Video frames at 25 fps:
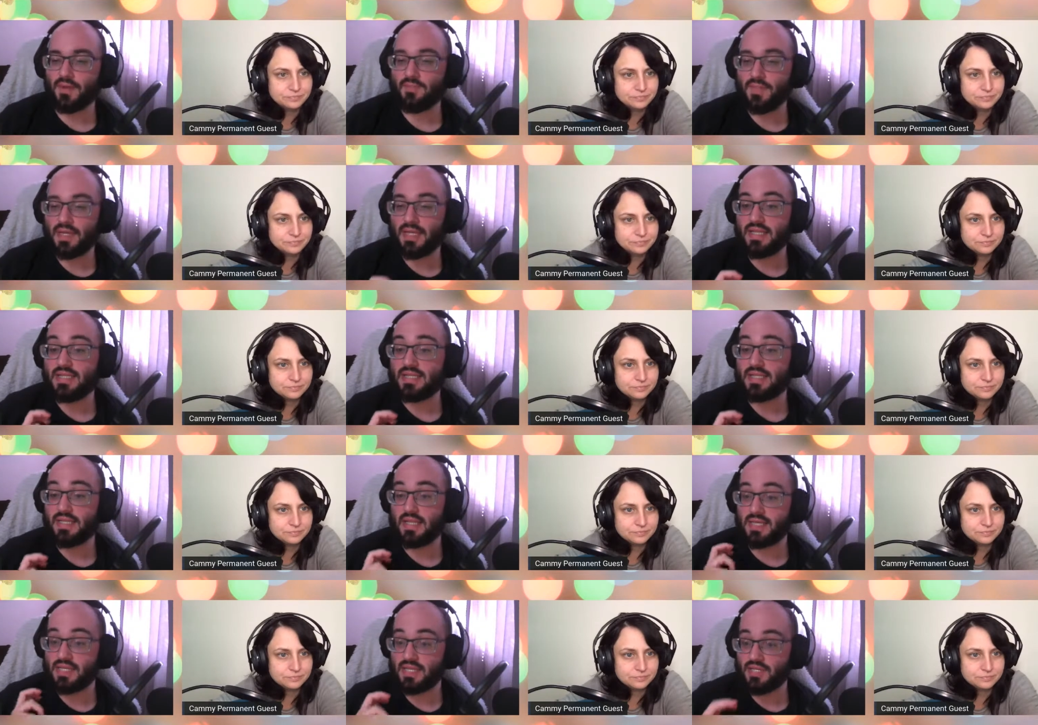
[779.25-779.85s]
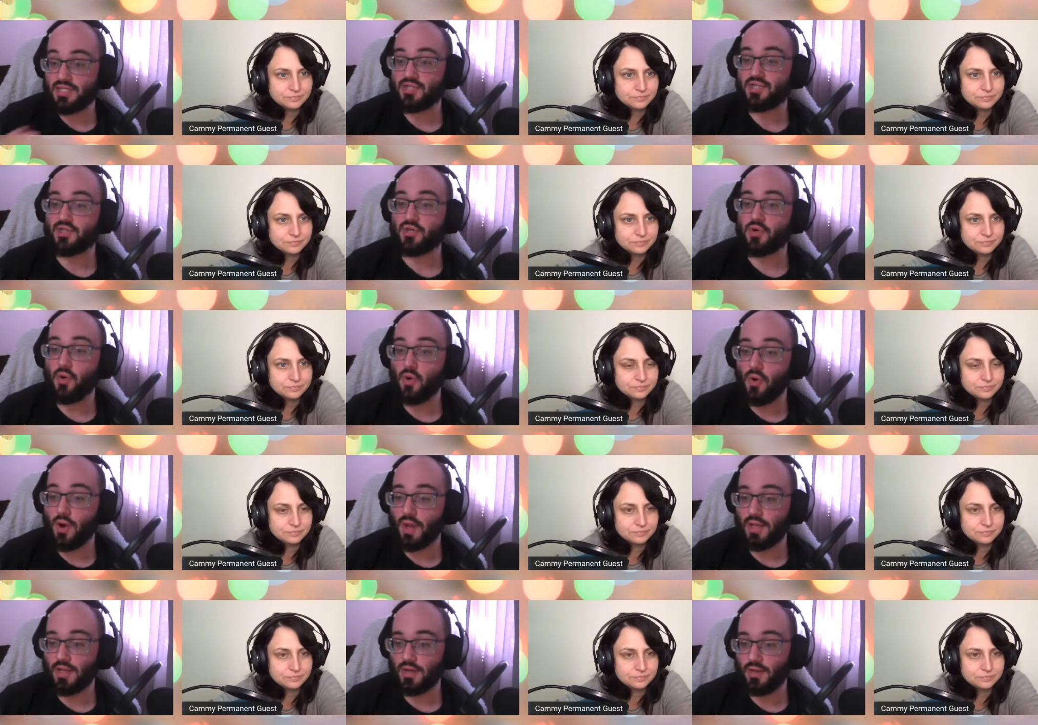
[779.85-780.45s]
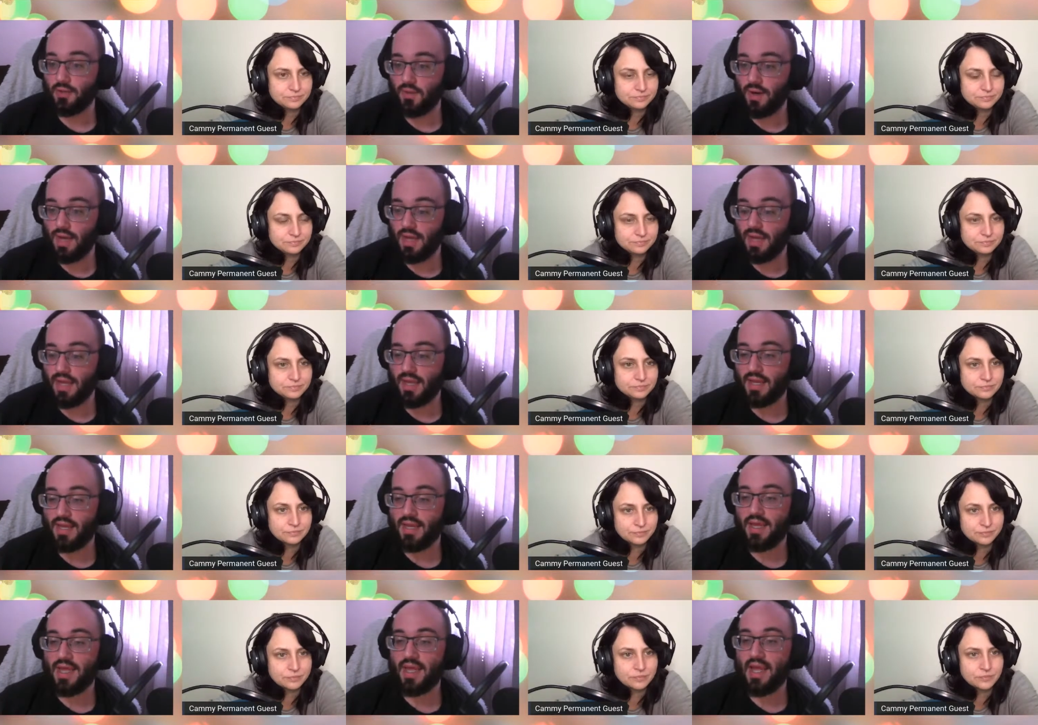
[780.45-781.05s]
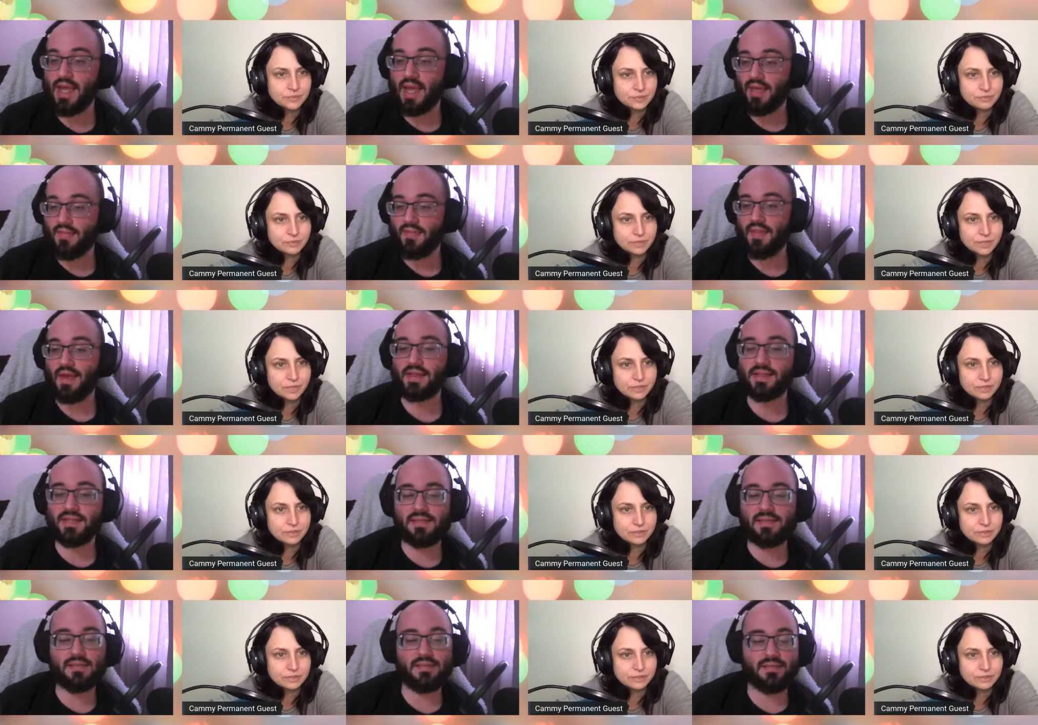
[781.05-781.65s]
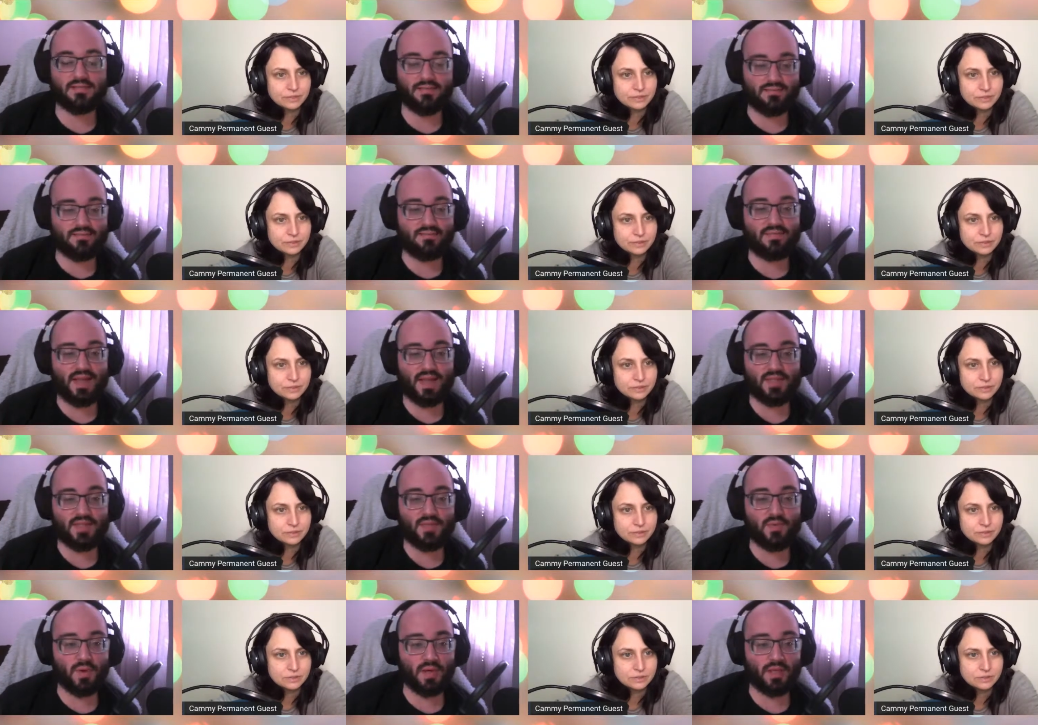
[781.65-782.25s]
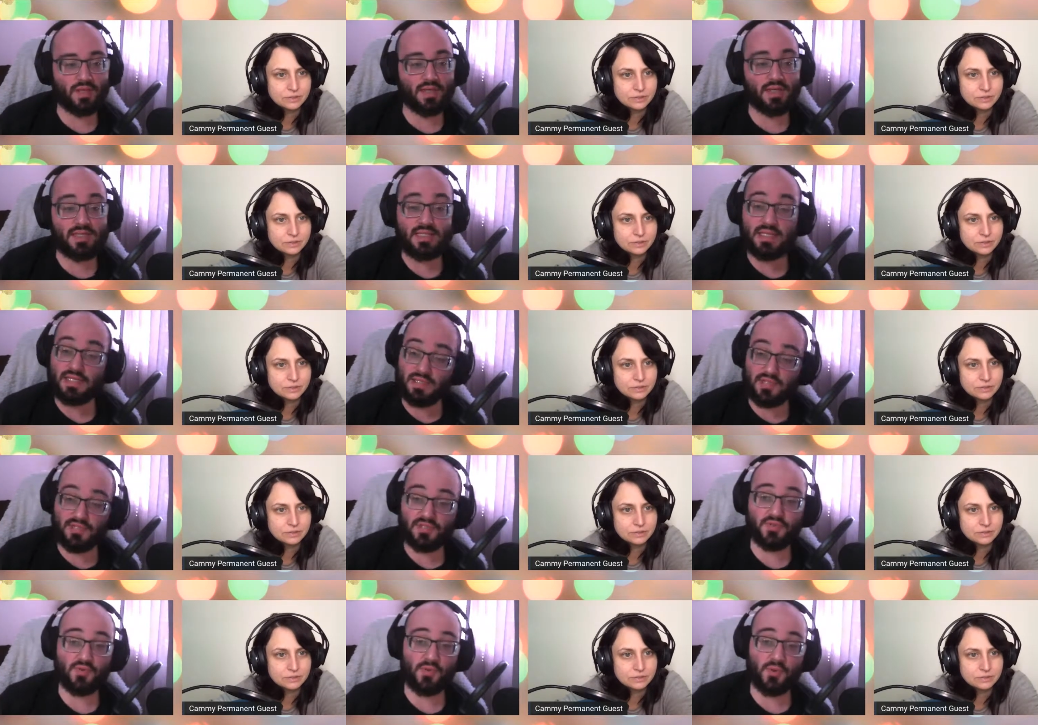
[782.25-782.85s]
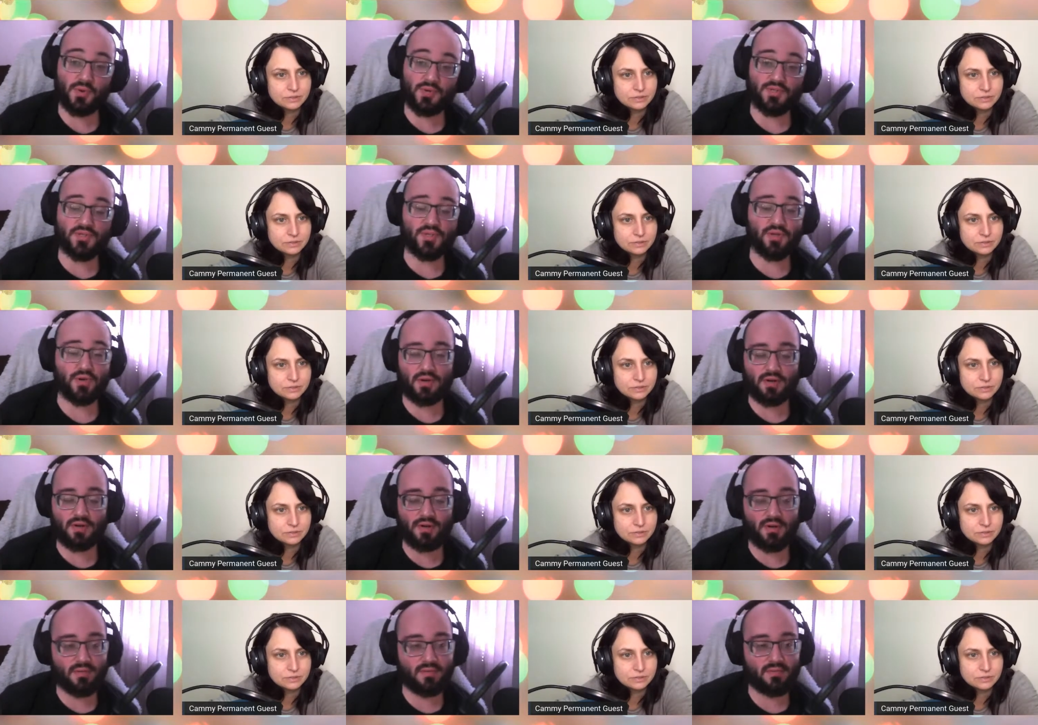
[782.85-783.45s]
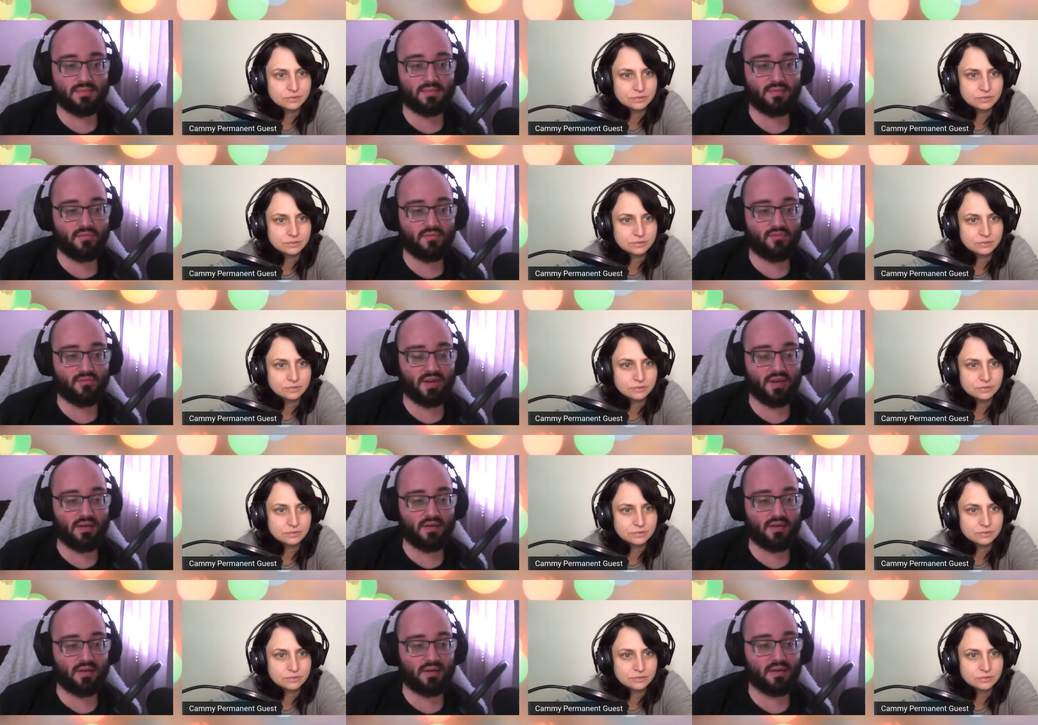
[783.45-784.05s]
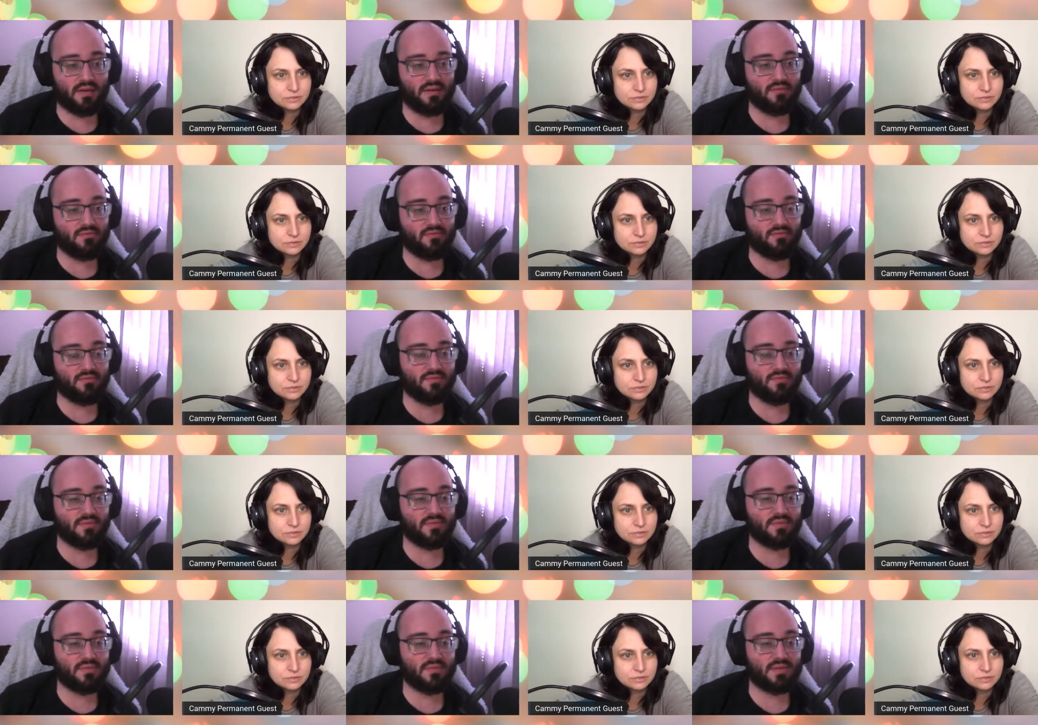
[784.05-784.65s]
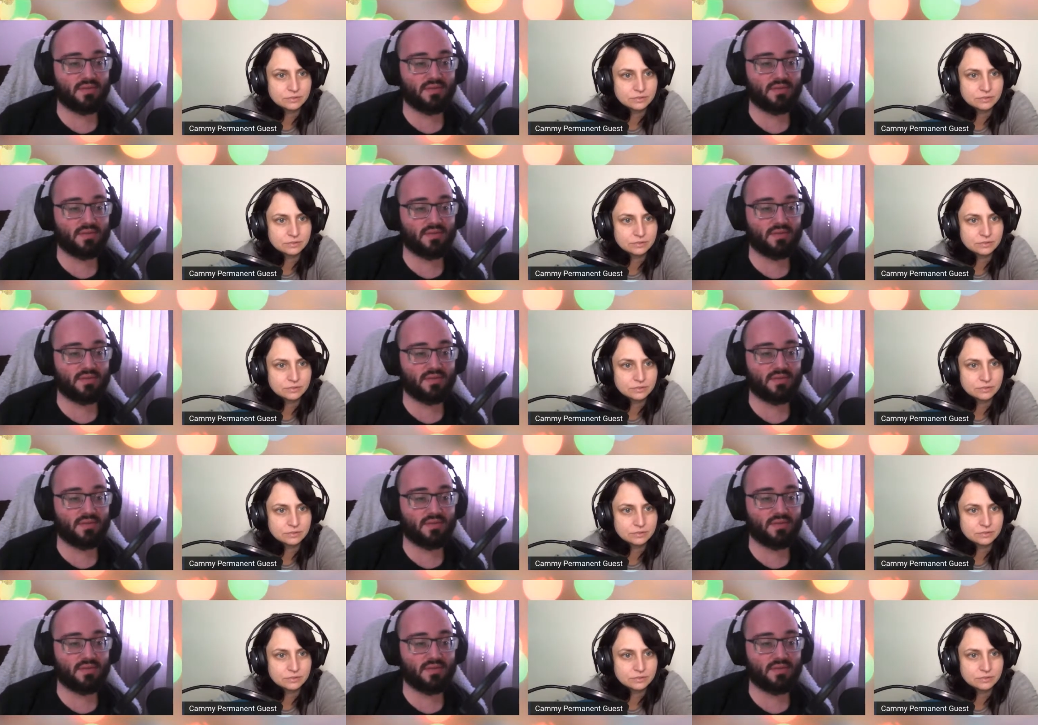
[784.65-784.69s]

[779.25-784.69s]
Speaker 1: means to destroy in a way and right. that's that's what it does it destroys your fear of